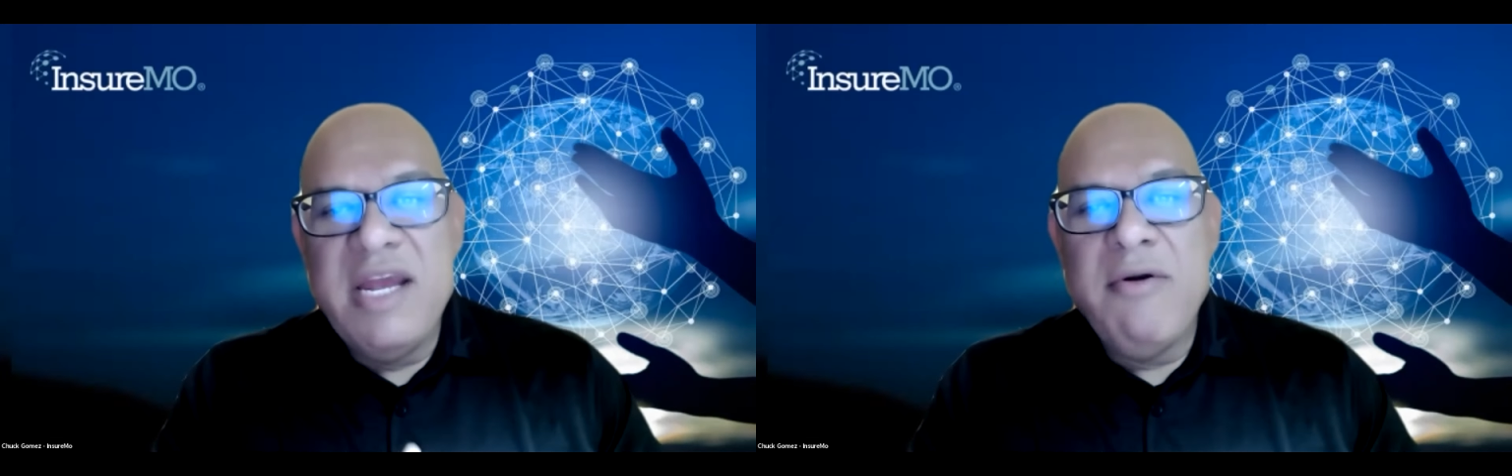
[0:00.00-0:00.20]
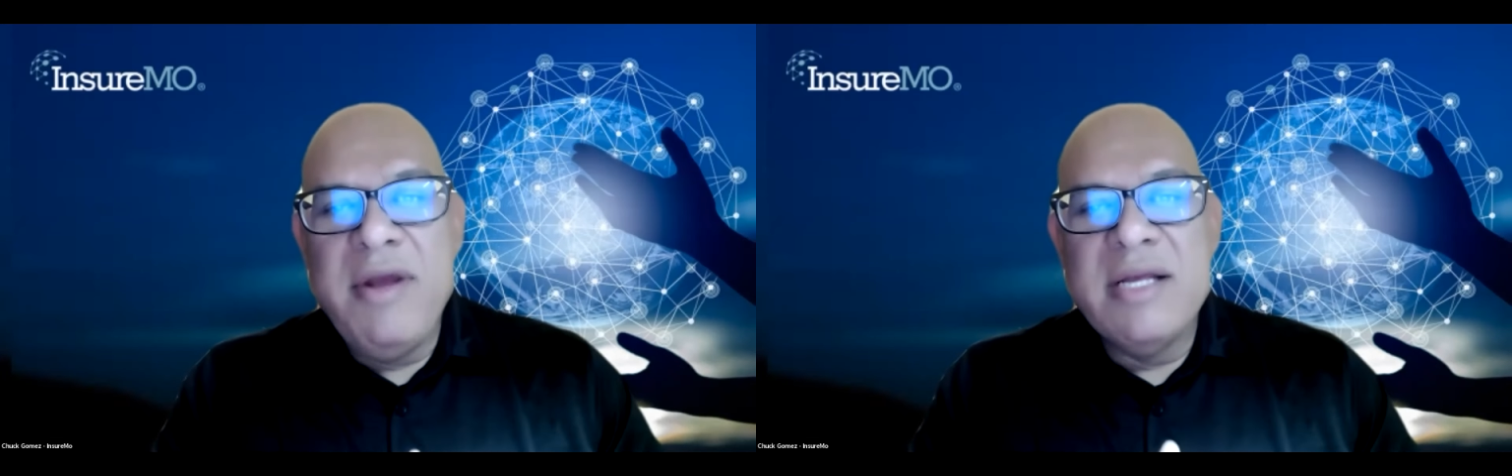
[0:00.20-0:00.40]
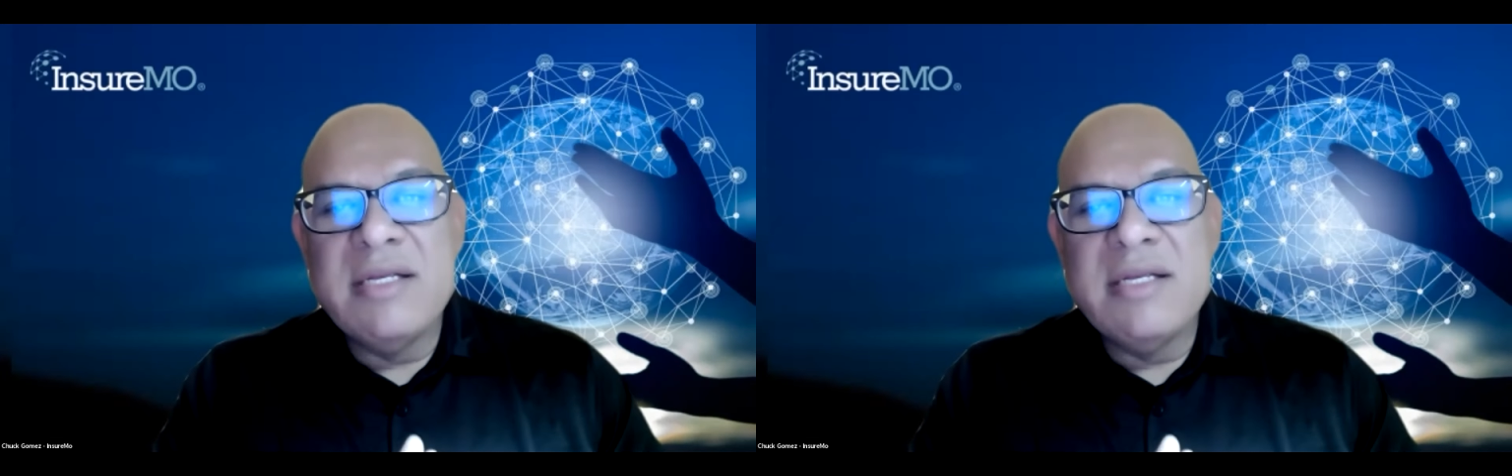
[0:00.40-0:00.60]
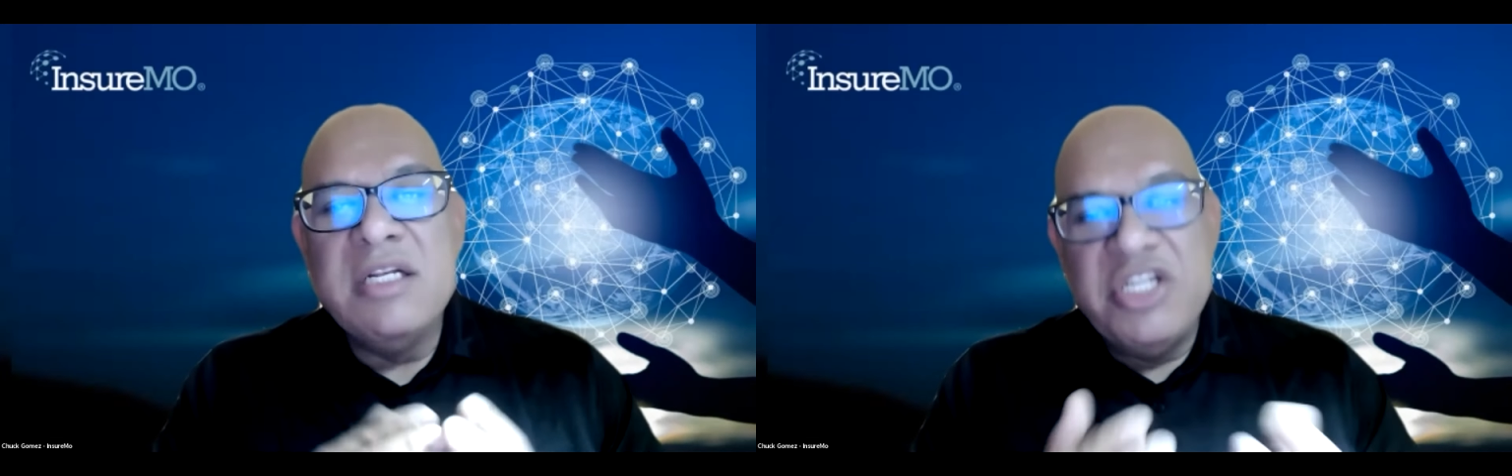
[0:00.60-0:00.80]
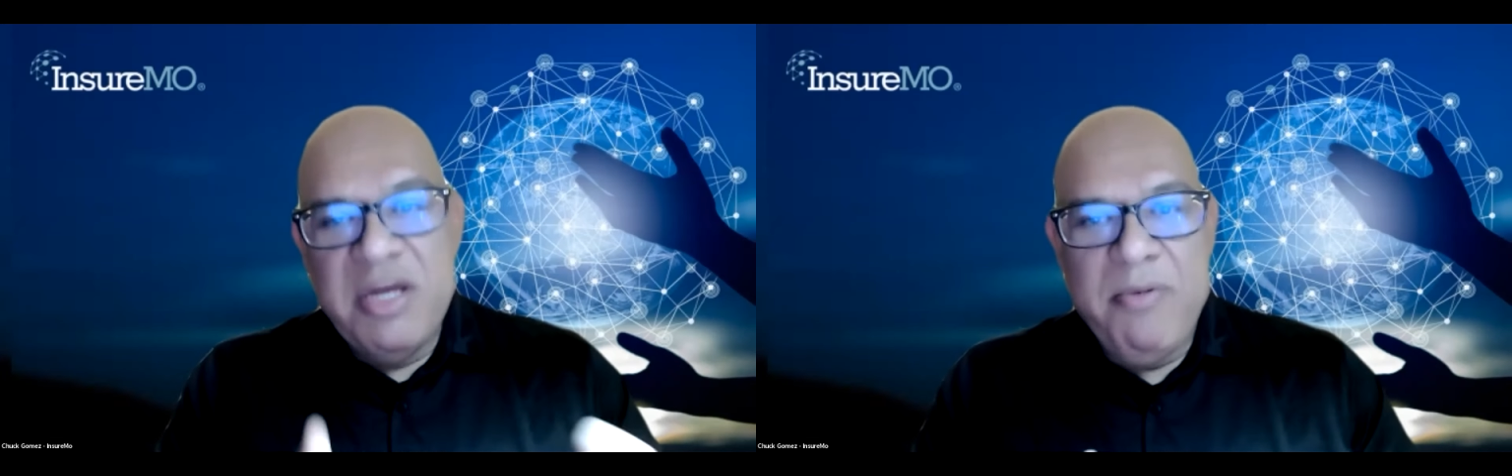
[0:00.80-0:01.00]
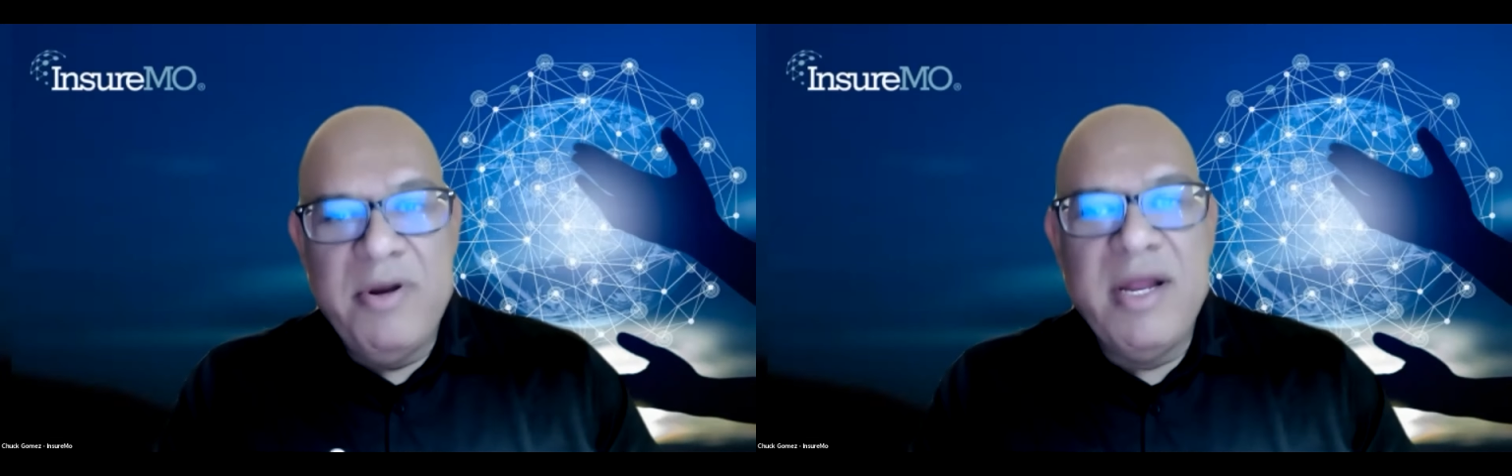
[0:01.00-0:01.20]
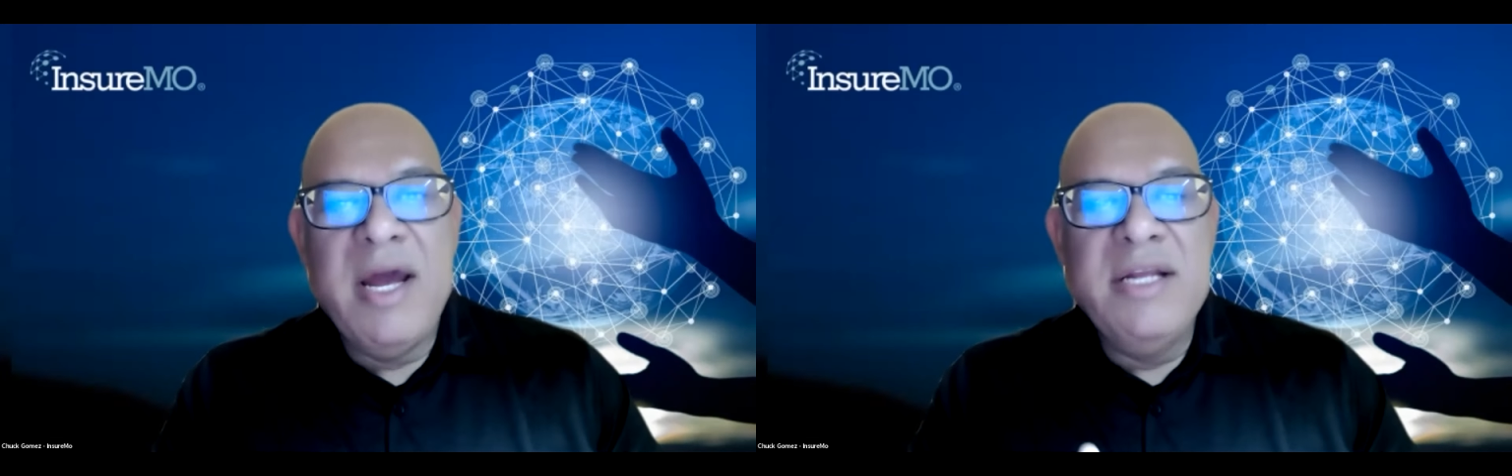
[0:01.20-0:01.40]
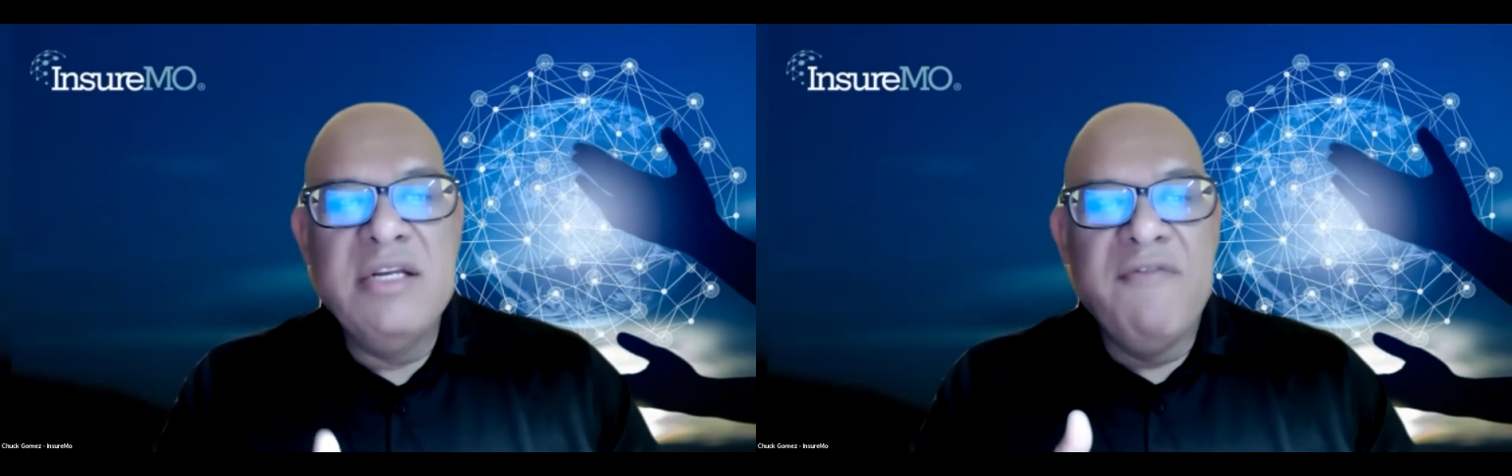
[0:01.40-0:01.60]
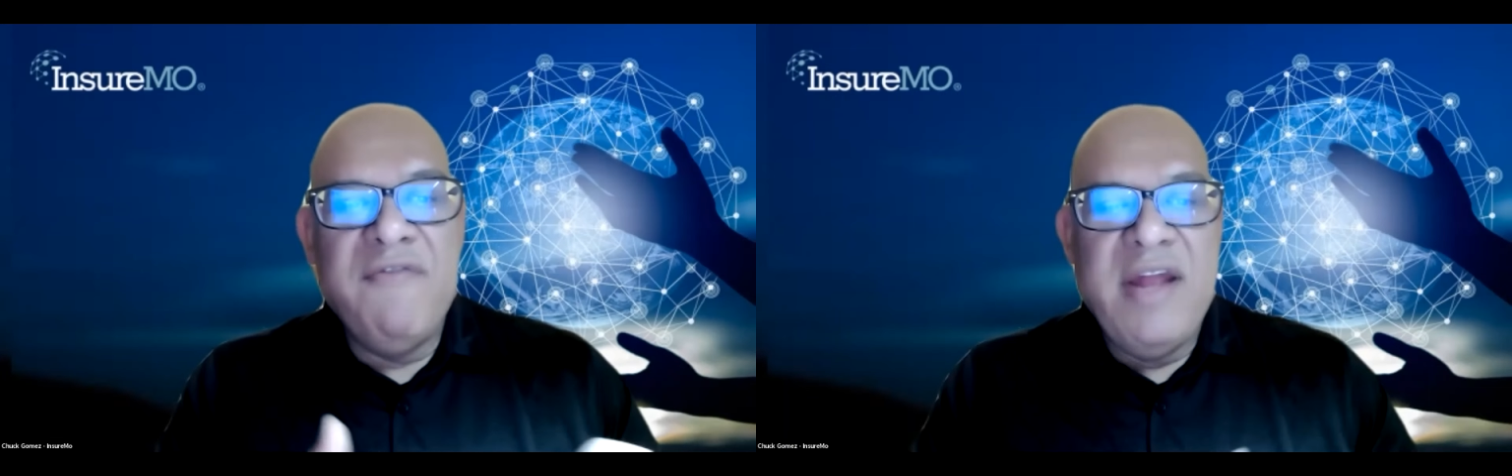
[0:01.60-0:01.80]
areas could jeopardize your